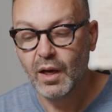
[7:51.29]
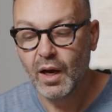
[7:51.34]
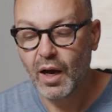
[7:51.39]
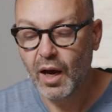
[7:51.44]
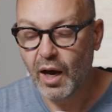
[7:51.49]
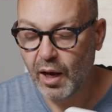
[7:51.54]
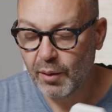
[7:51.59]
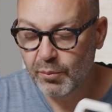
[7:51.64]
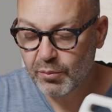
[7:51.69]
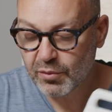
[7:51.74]

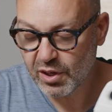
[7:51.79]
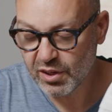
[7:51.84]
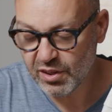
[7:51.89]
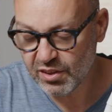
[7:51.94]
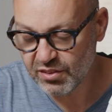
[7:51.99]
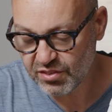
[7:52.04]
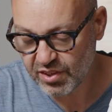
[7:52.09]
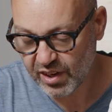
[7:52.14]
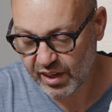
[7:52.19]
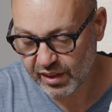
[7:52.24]
I'm going
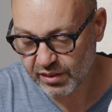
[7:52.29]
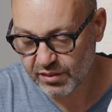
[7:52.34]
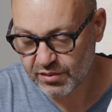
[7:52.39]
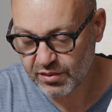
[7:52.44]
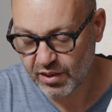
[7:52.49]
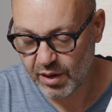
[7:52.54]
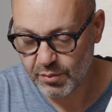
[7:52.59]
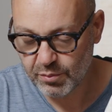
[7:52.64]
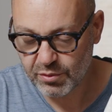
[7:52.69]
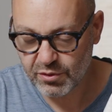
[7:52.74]
to check the
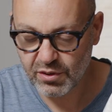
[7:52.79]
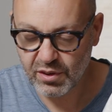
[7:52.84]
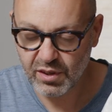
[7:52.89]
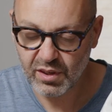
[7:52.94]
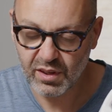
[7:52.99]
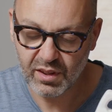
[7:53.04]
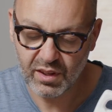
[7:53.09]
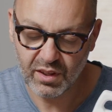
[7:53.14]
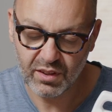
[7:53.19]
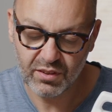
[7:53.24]
temperature
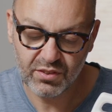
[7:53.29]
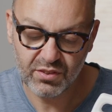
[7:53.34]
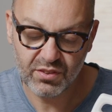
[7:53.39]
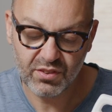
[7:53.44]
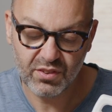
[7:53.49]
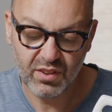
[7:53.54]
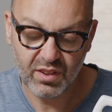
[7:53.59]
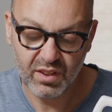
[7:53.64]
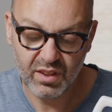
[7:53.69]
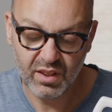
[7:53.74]
of
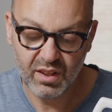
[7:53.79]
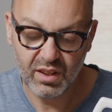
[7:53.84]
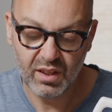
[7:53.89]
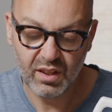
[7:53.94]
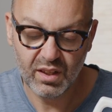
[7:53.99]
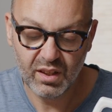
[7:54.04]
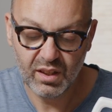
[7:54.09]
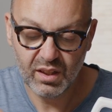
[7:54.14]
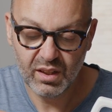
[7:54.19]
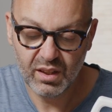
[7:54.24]
this.
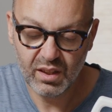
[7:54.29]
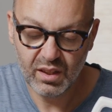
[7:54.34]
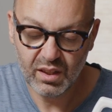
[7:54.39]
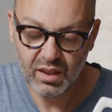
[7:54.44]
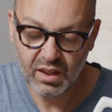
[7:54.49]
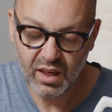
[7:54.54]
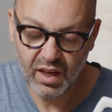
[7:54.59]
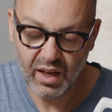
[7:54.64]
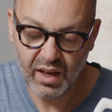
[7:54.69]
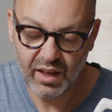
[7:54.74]

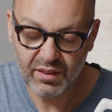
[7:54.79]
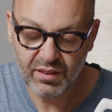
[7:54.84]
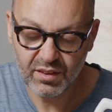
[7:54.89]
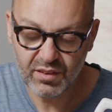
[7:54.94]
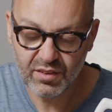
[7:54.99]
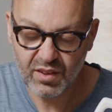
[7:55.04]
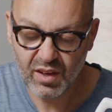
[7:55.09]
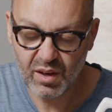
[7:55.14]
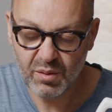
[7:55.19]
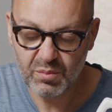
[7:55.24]
And the
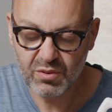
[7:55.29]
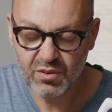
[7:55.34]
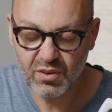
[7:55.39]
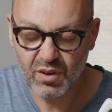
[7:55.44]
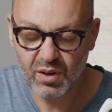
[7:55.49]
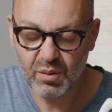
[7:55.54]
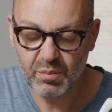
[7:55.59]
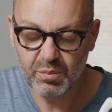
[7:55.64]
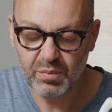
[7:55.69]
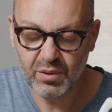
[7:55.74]

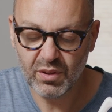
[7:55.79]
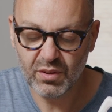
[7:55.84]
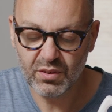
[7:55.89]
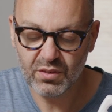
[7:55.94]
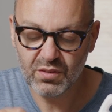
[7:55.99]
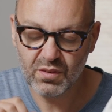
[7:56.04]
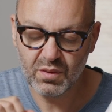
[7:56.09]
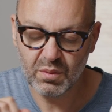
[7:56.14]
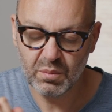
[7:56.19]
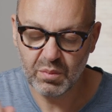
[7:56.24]
temperature
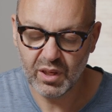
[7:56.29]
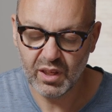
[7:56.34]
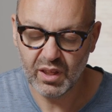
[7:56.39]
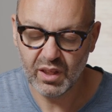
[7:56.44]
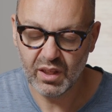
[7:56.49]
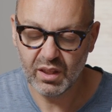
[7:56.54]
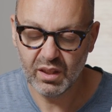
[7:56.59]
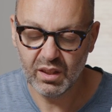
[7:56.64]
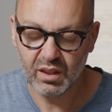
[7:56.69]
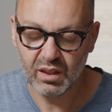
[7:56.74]
appears to
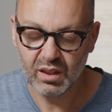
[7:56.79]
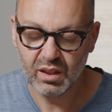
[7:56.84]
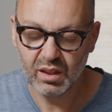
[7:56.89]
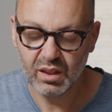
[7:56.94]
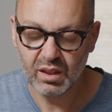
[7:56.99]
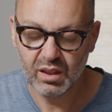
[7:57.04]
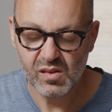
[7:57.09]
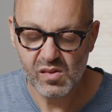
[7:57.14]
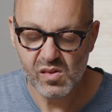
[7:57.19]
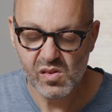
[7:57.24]
be
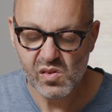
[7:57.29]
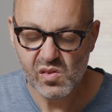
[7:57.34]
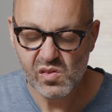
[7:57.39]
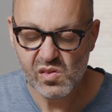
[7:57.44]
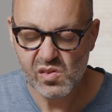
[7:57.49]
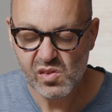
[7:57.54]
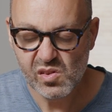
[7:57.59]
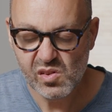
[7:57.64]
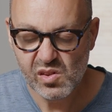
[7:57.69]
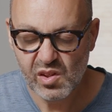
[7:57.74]

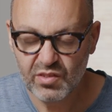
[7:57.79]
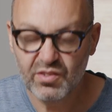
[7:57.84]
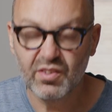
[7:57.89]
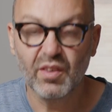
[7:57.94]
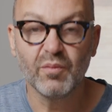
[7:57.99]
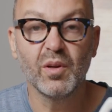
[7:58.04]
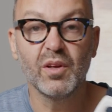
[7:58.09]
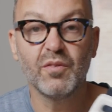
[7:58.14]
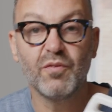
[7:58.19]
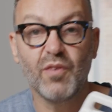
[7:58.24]

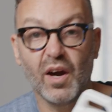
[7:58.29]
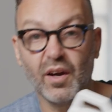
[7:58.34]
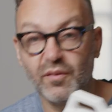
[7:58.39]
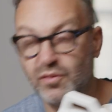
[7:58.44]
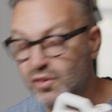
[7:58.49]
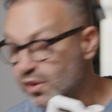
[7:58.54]
75